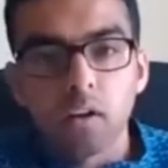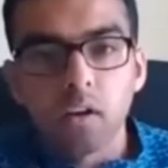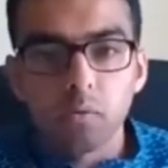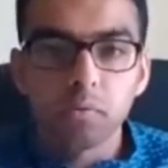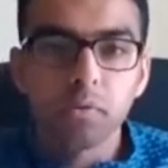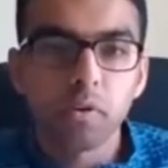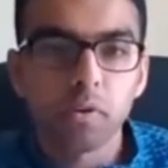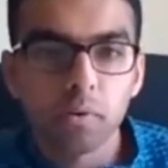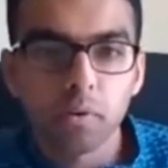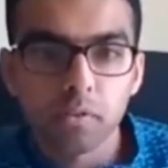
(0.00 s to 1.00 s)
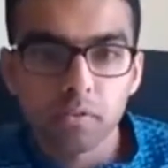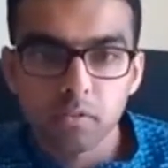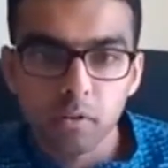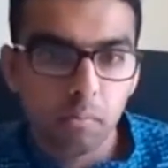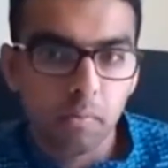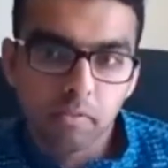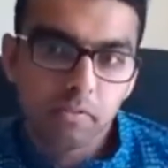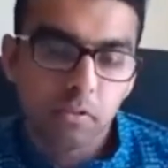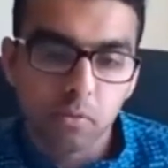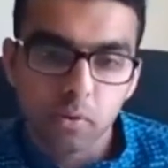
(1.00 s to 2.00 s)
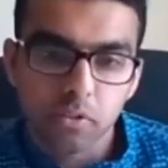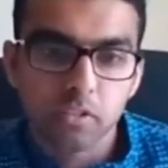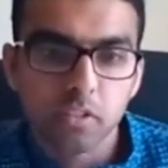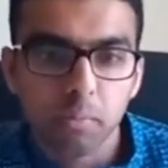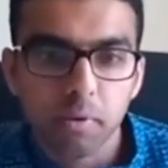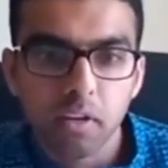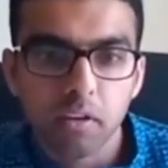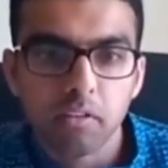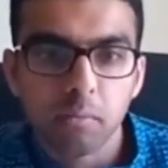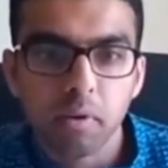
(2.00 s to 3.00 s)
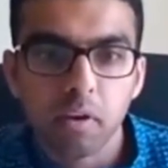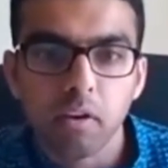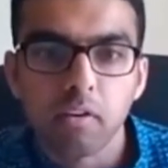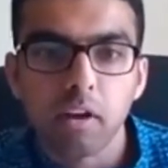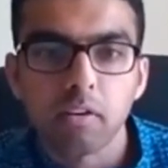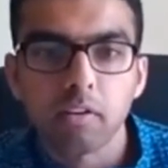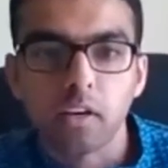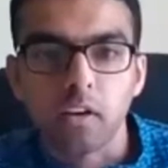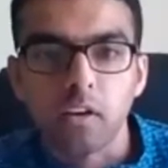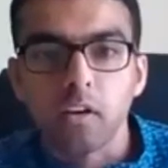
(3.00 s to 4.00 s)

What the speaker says: We've got a few questions coming in. Some here around the